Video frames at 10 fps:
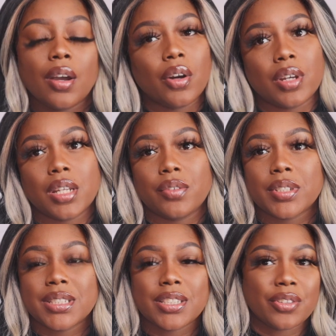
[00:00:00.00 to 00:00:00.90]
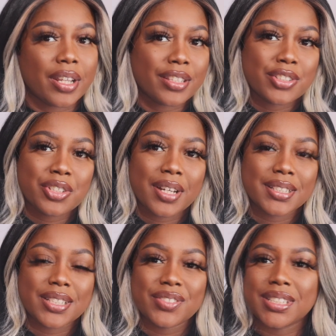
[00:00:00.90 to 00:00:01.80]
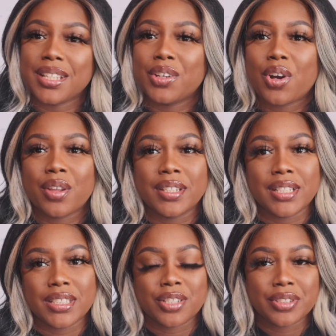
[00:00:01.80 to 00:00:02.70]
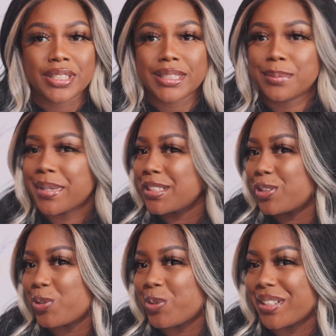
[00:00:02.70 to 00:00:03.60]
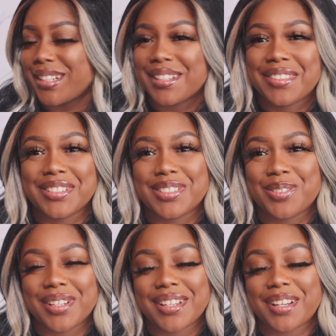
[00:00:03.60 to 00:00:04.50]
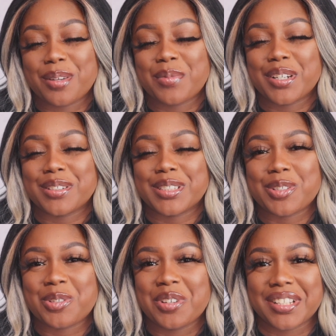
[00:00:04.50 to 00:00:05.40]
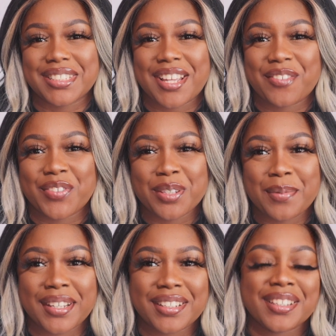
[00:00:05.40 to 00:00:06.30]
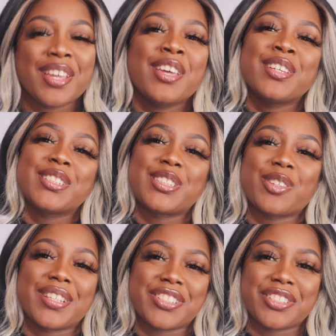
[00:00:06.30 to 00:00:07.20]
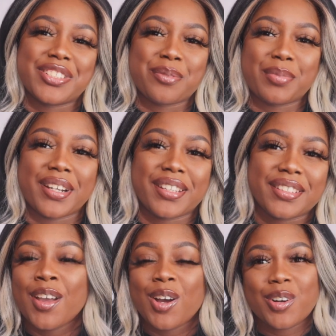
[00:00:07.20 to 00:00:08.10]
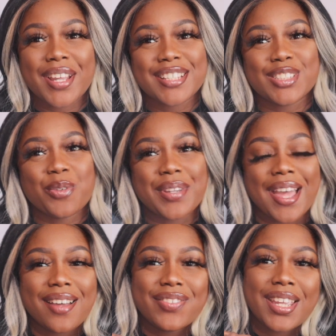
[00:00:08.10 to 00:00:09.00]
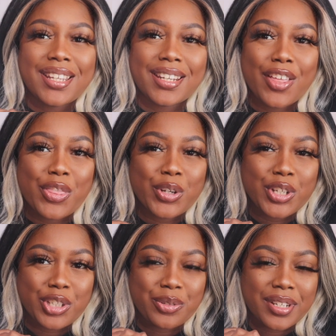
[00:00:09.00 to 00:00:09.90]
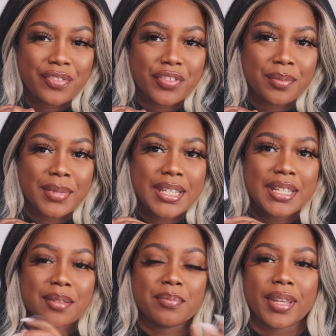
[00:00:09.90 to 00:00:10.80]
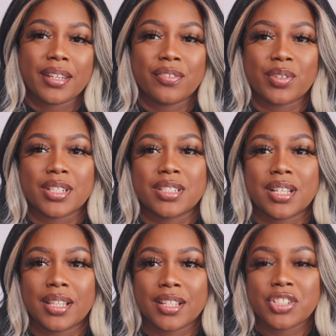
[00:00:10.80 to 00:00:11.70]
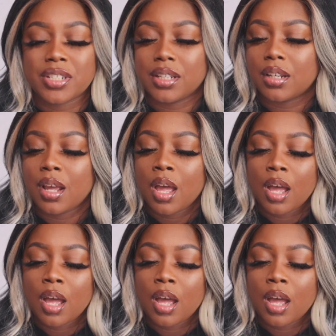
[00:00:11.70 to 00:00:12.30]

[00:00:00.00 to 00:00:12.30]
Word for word: Okay divas, so now that you guys have seen all the details and the specs on this unit, I'm here to tell you guys how I feel about it. So let's just jump right in. Okay, so we have another unit from the MediFresh collection.